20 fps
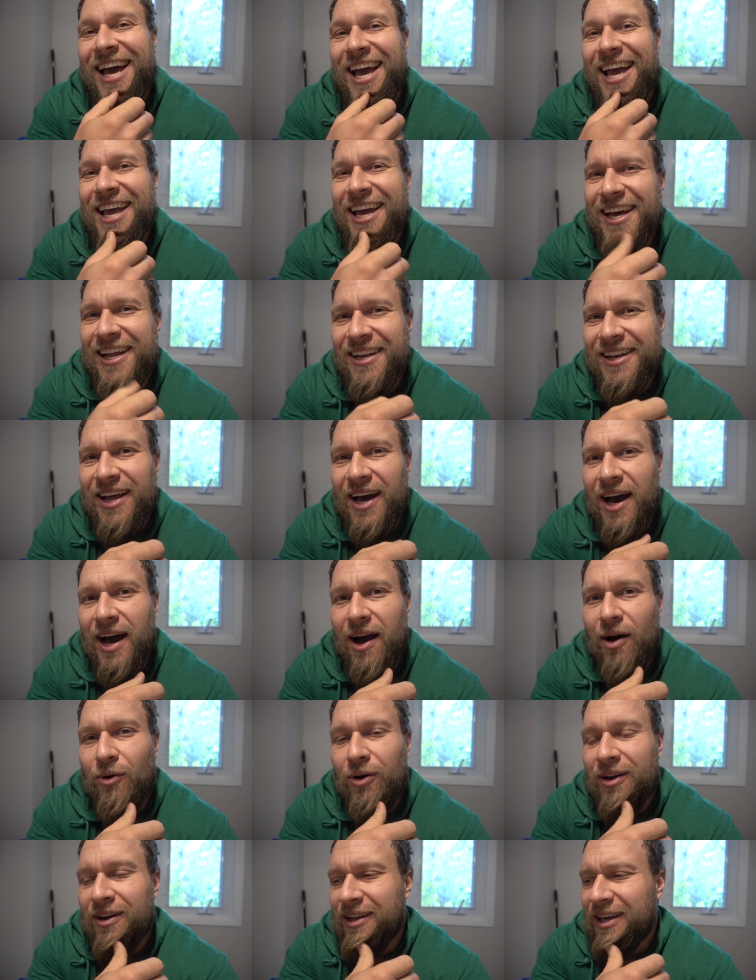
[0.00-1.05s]
And
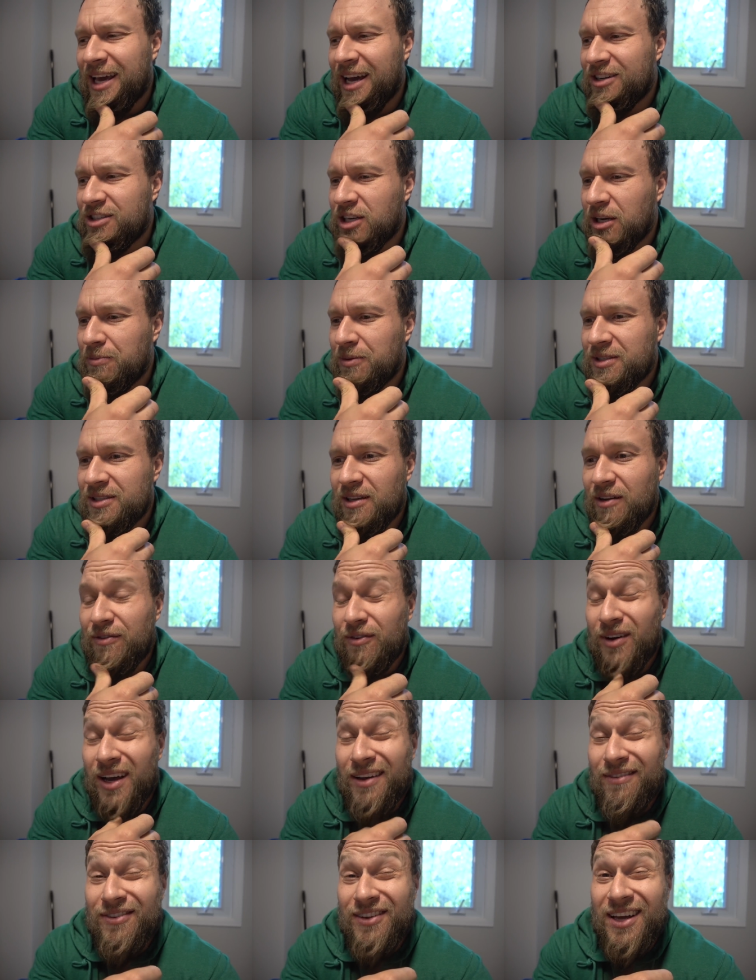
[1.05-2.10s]
uh, we're gonna catch up on stuff.
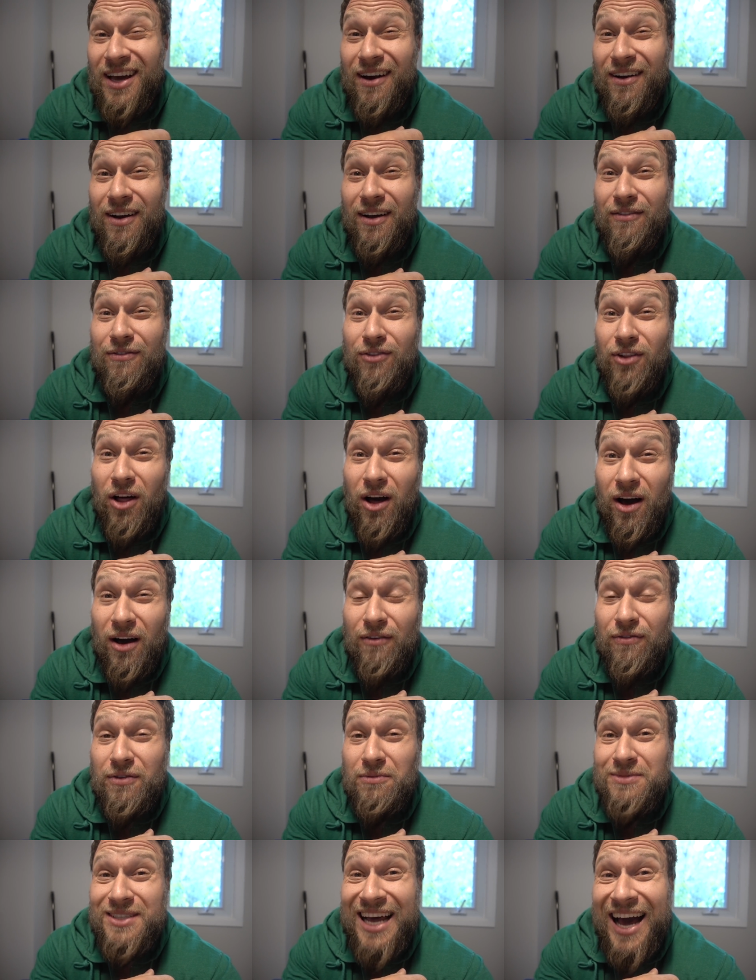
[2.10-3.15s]
I even got a vlog
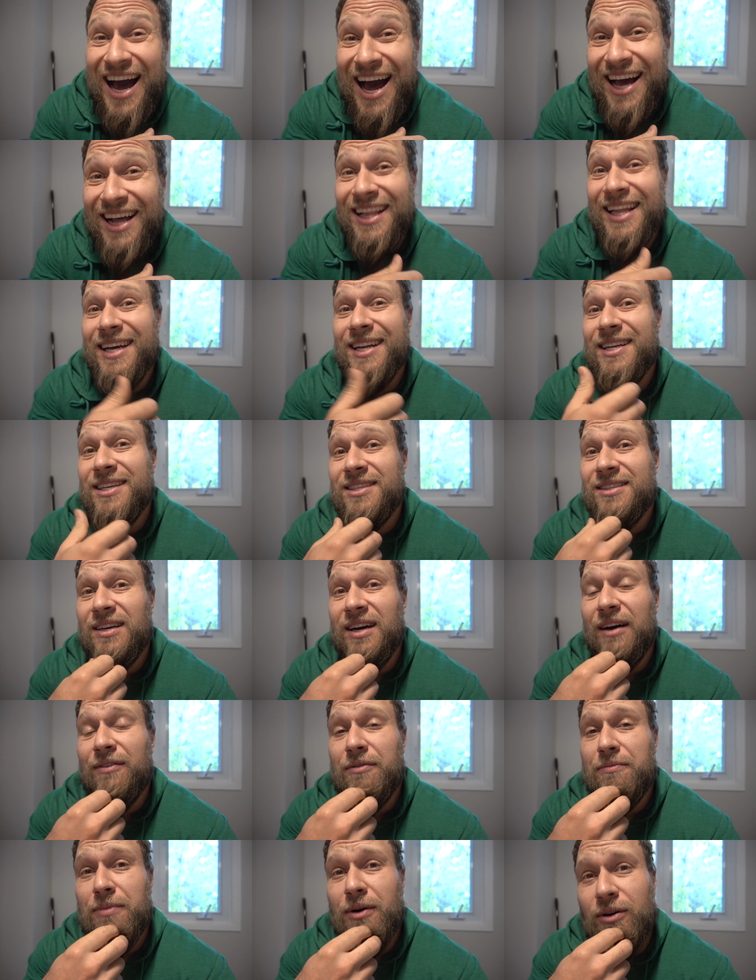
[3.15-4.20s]
from Thailand I still
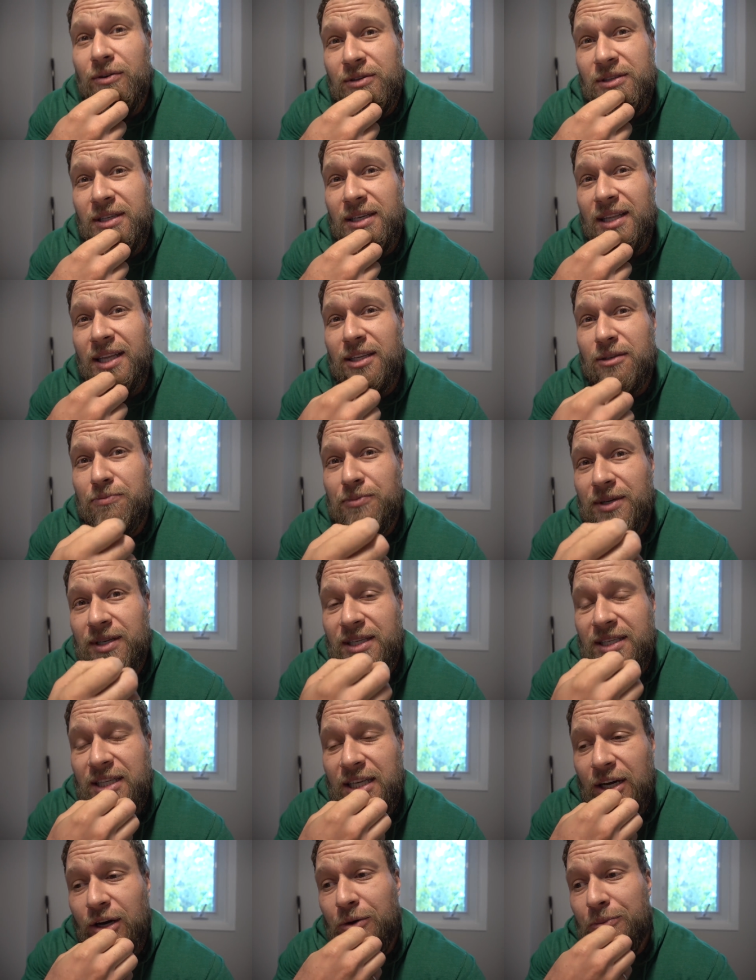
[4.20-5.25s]
haven't posted. That's pretty
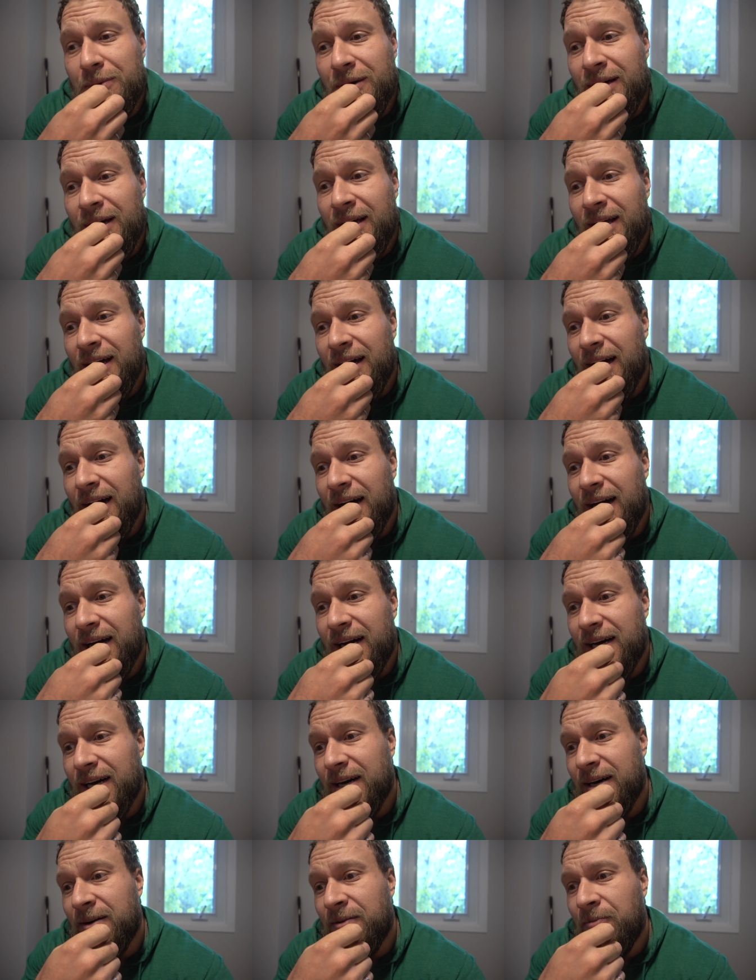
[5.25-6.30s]
dope.
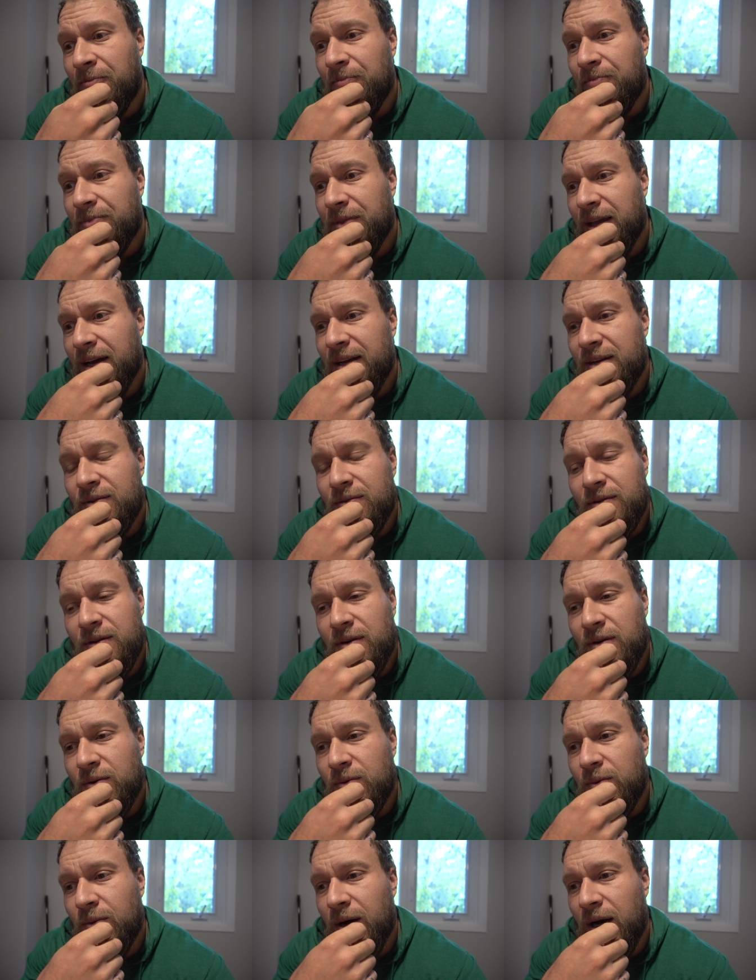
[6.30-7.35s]
Um, I don't
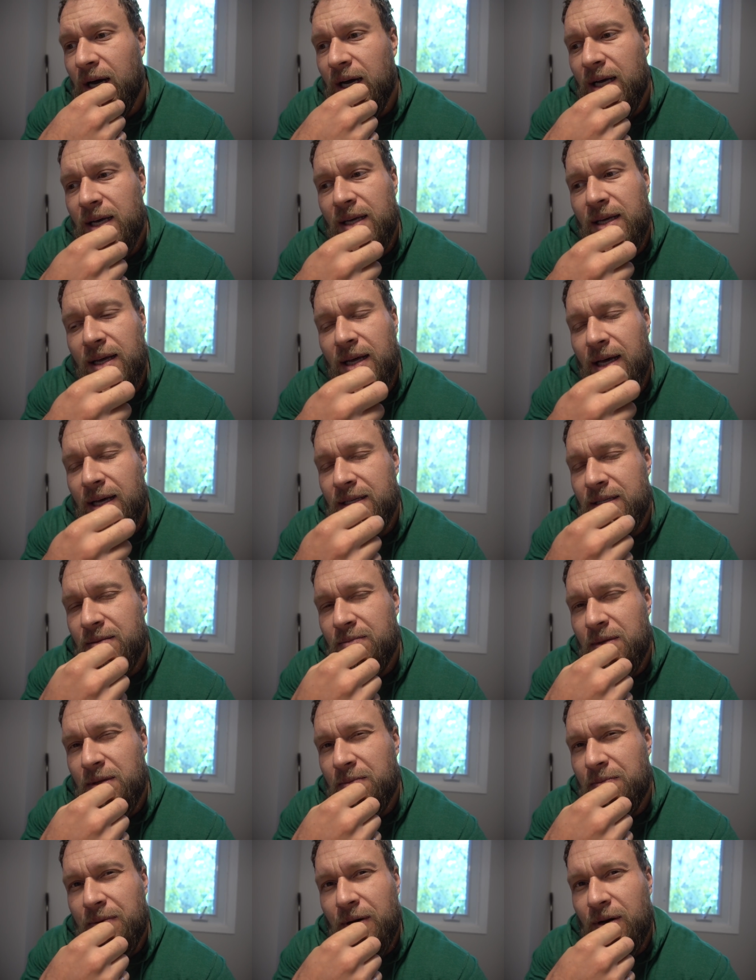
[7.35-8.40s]
know why it hasn't what?